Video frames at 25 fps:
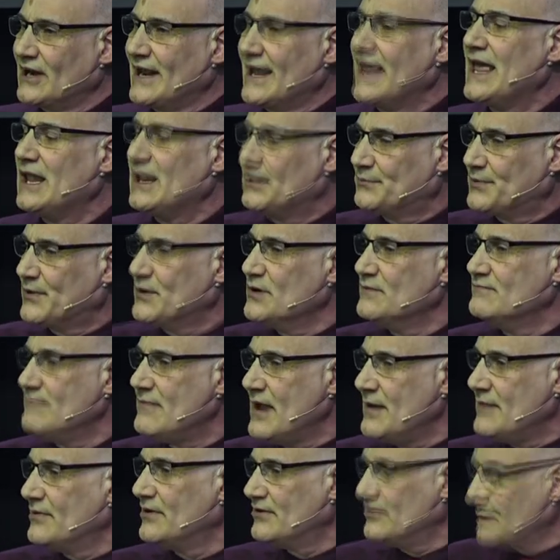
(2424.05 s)
help you
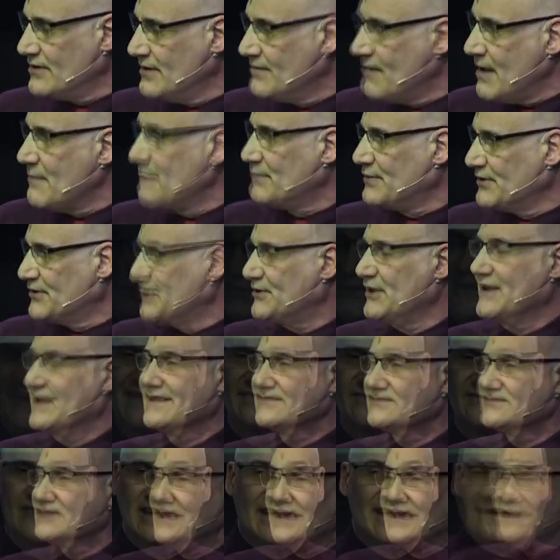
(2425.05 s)
memor- remember
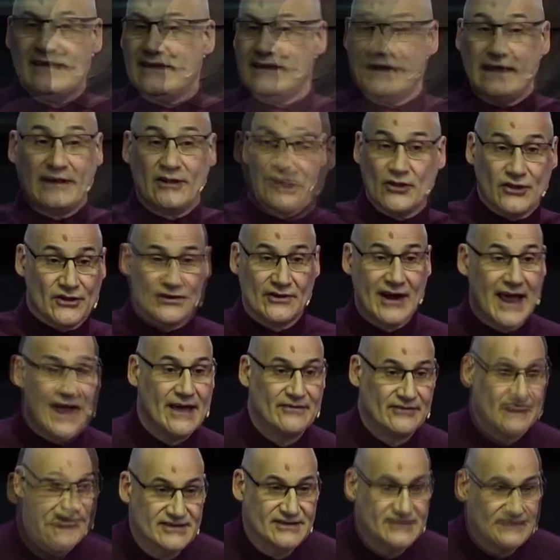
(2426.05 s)
things in other
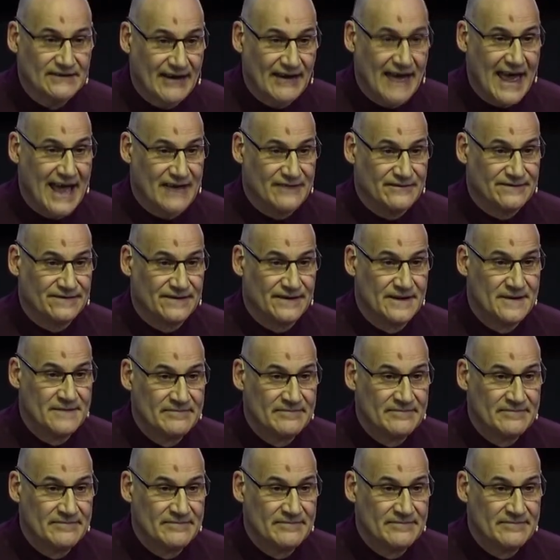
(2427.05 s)
areas of life.